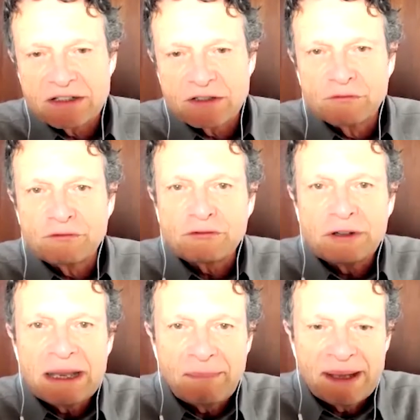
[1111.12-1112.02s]
is to
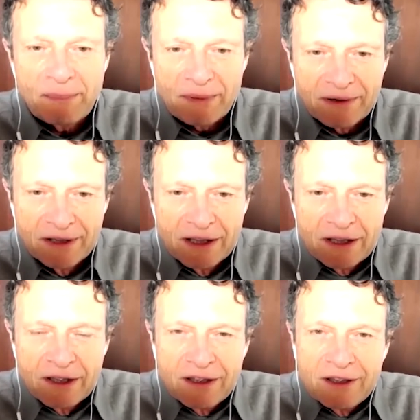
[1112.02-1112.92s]
free people
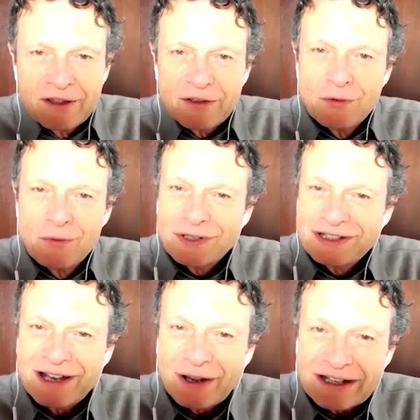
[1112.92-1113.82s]
who would
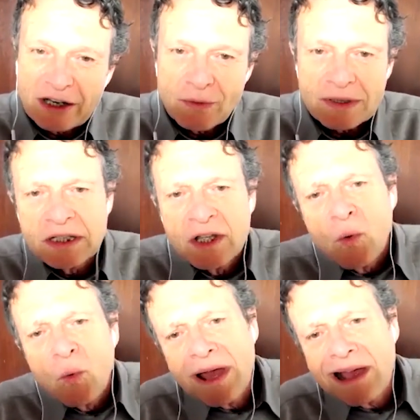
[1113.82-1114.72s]
take to us,
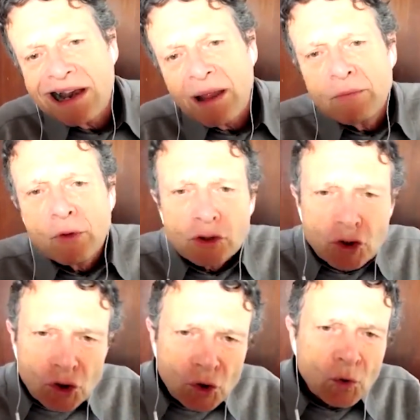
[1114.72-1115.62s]
well, I'm not
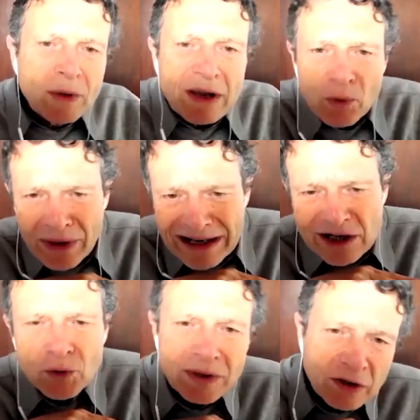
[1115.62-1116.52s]
sure we are really
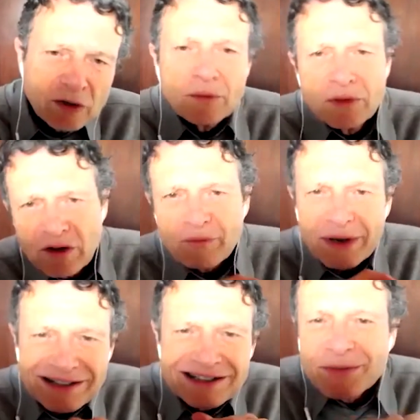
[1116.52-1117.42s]
doing a community of
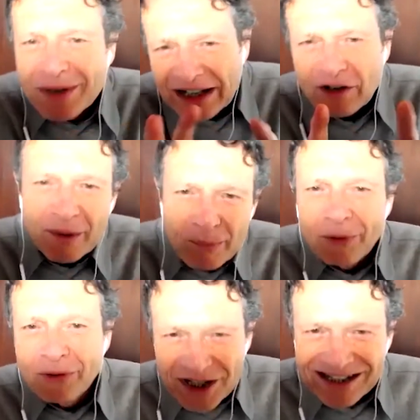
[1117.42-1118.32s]
practice the way kind of
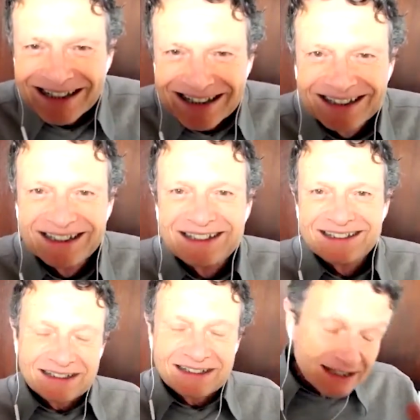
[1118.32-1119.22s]
apologetic.
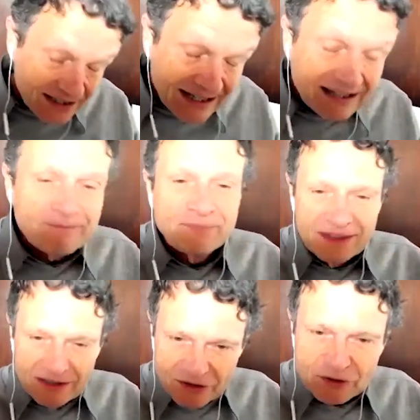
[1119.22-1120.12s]
No, that's okay.
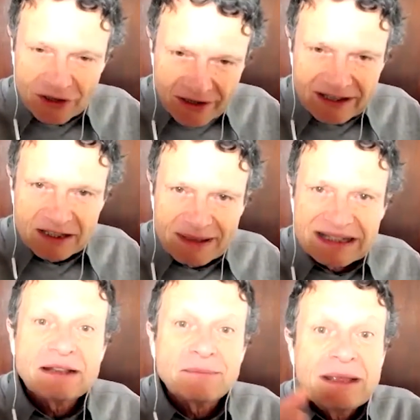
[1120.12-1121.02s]
Yeah, social learning space.
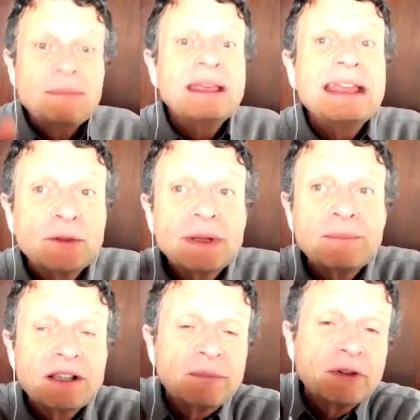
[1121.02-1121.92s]
And maybe it will
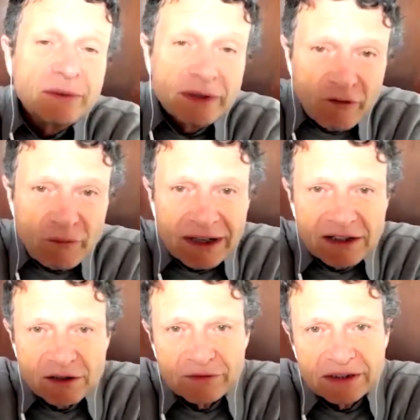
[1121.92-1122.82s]
become a community of
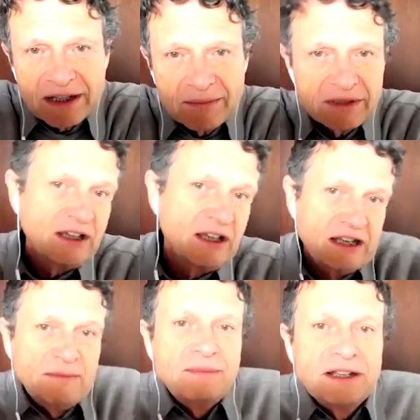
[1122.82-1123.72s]
practice over time,
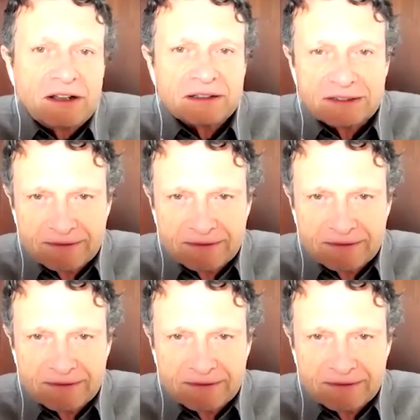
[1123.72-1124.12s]
and maybe not.